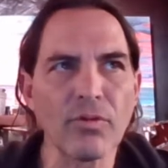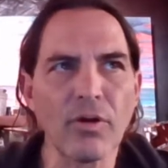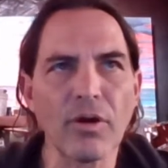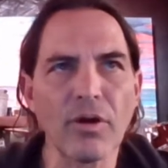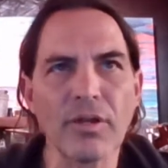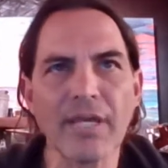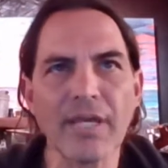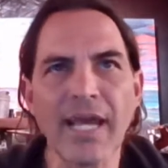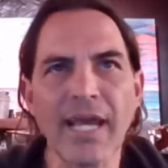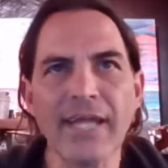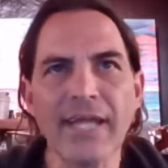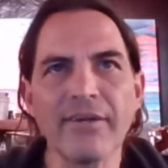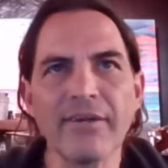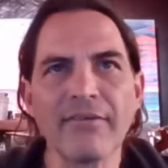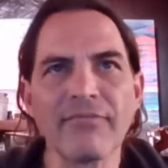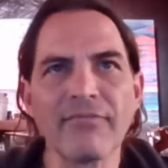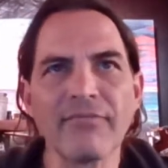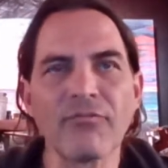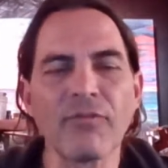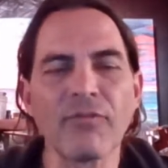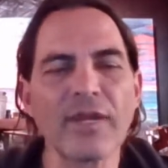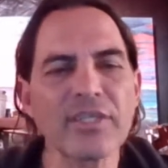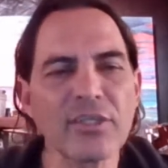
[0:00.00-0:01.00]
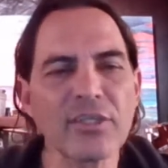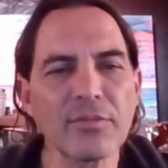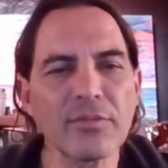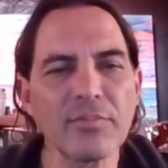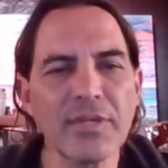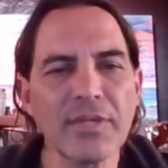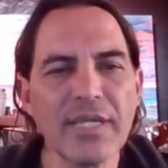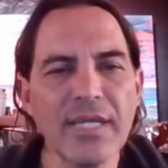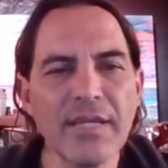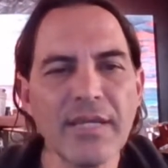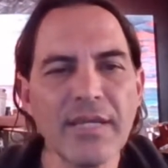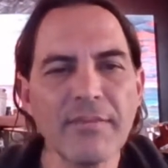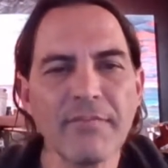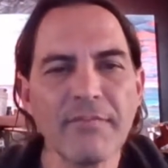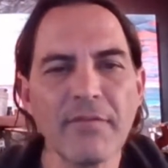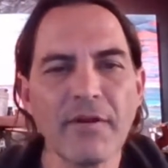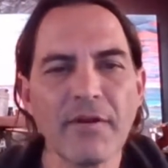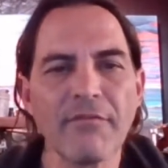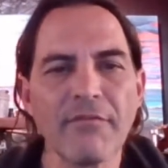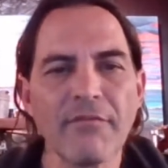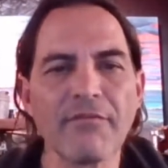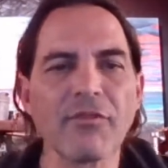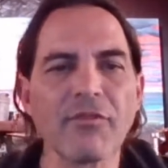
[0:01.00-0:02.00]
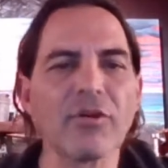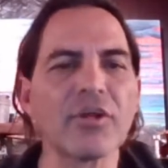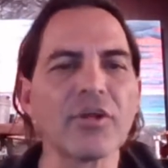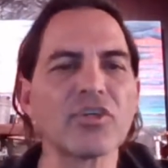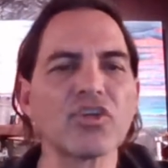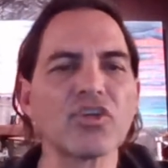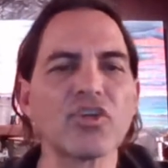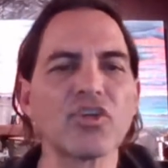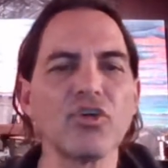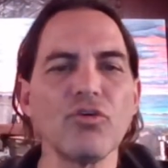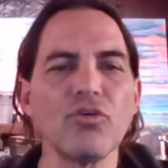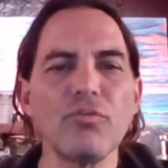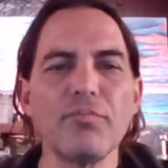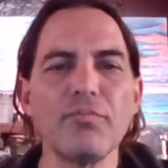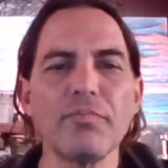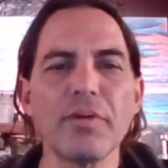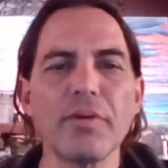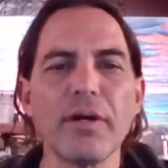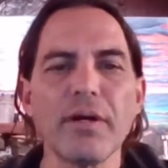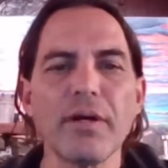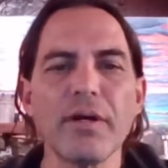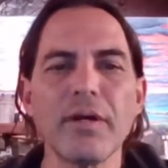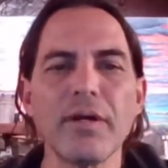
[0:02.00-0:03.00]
kind of recipe for a soup,